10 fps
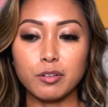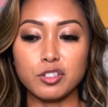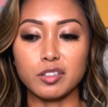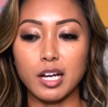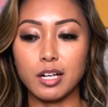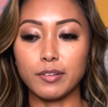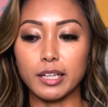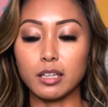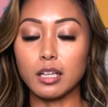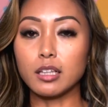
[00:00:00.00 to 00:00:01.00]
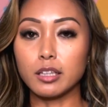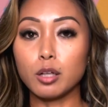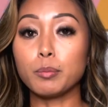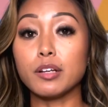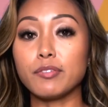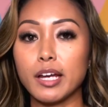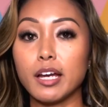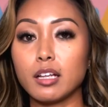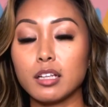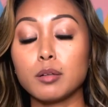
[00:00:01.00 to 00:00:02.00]
just kind of like a little bit of aid,
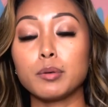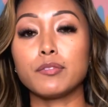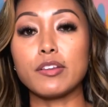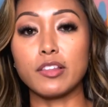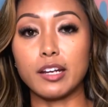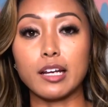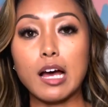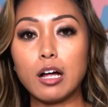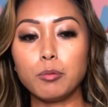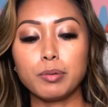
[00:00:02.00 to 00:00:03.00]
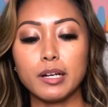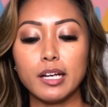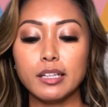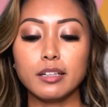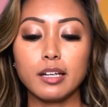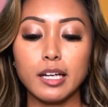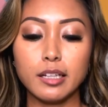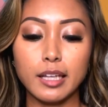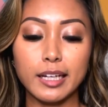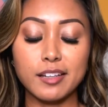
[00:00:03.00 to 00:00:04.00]
a little bit of athletic help. And
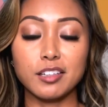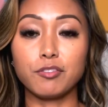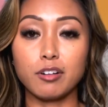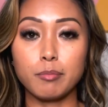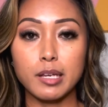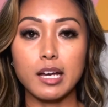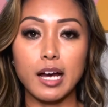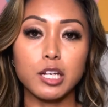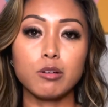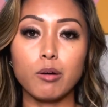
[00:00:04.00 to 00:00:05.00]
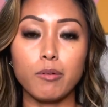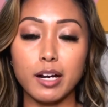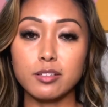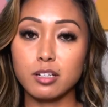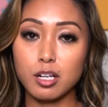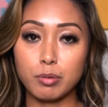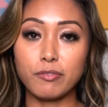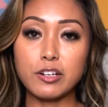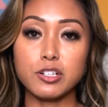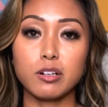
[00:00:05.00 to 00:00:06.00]
like I said, for me, I knew I wanted to go
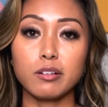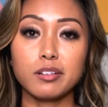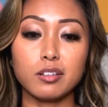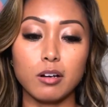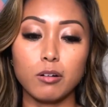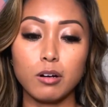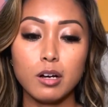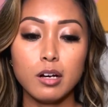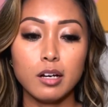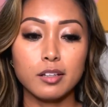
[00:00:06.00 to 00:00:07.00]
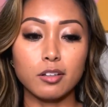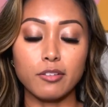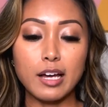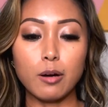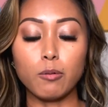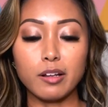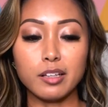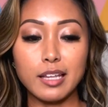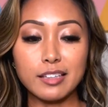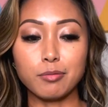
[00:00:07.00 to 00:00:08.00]
professional, so
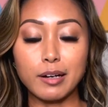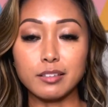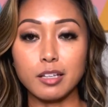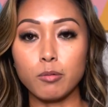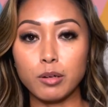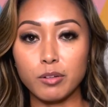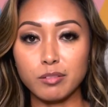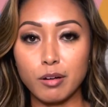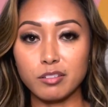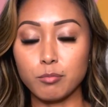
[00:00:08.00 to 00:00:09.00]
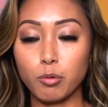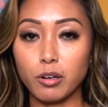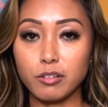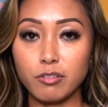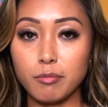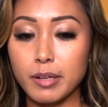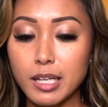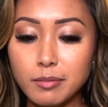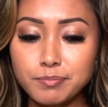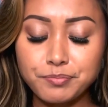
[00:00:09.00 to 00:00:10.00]
that's why D1 was most important for
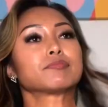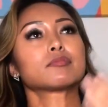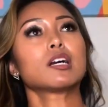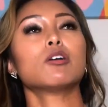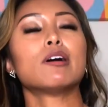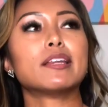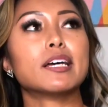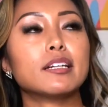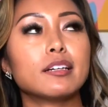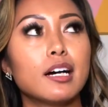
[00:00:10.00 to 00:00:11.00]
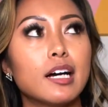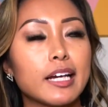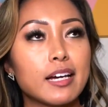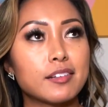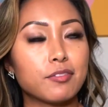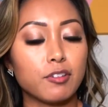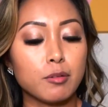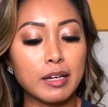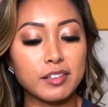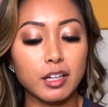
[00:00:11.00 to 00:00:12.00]
me. Oh, and then I guess for
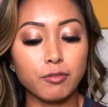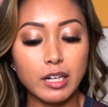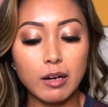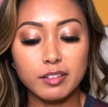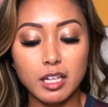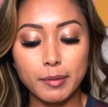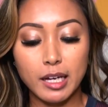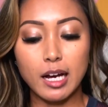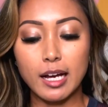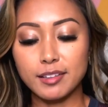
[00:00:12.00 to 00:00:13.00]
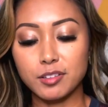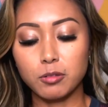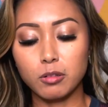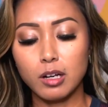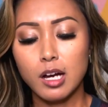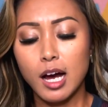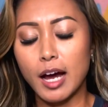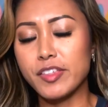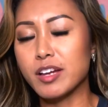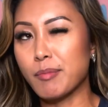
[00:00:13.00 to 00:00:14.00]
myself, when I was coming out of high school, I
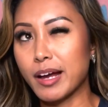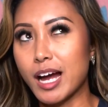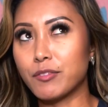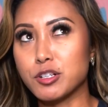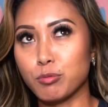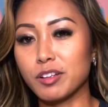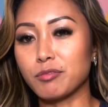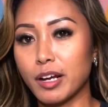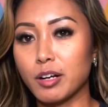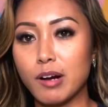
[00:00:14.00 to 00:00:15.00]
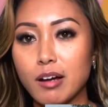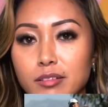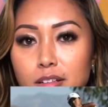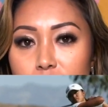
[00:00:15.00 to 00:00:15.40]
think my average was right around